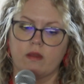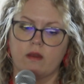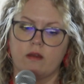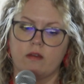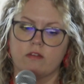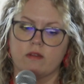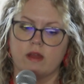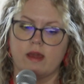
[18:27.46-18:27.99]

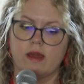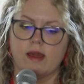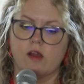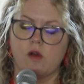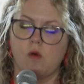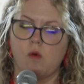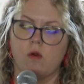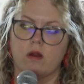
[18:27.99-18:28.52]
Staying
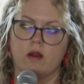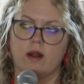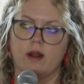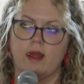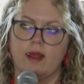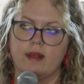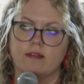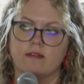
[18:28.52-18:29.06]

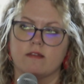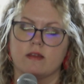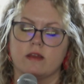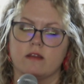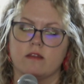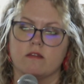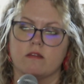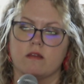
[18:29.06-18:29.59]
organized
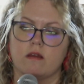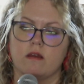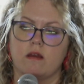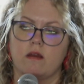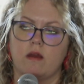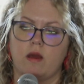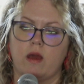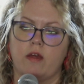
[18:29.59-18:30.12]
has,
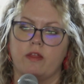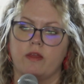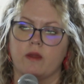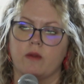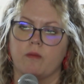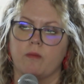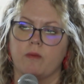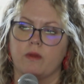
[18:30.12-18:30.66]
I think,
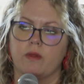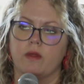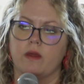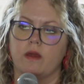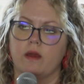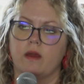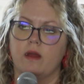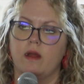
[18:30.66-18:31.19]

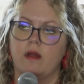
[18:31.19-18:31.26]
really